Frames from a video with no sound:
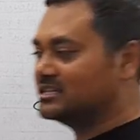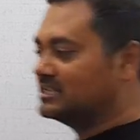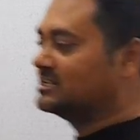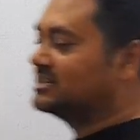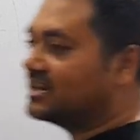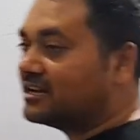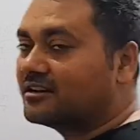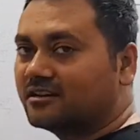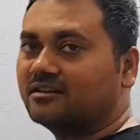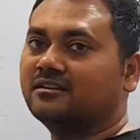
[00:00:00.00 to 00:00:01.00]
in
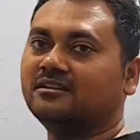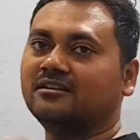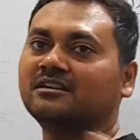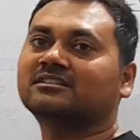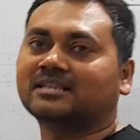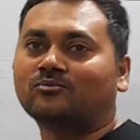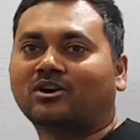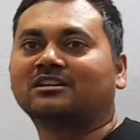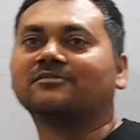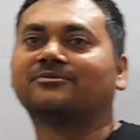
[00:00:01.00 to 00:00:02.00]
India is
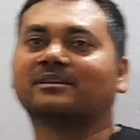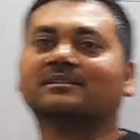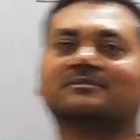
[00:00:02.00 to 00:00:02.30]
somewhat different.